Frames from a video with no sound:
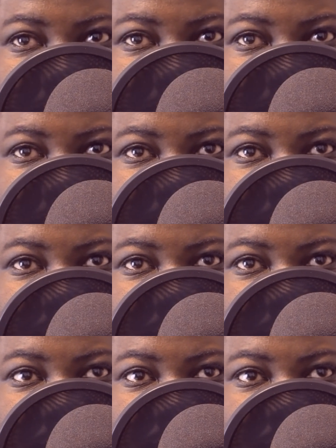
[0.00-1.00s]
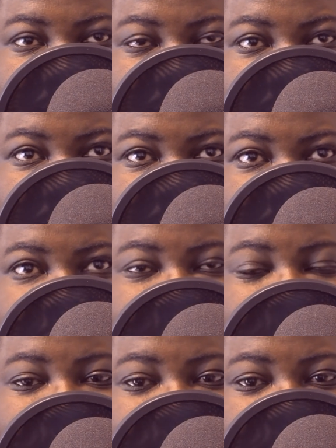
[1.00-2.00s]
that the
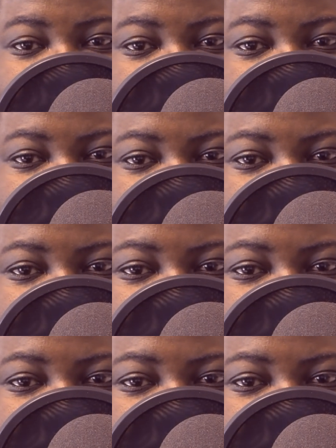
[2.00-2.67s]
future was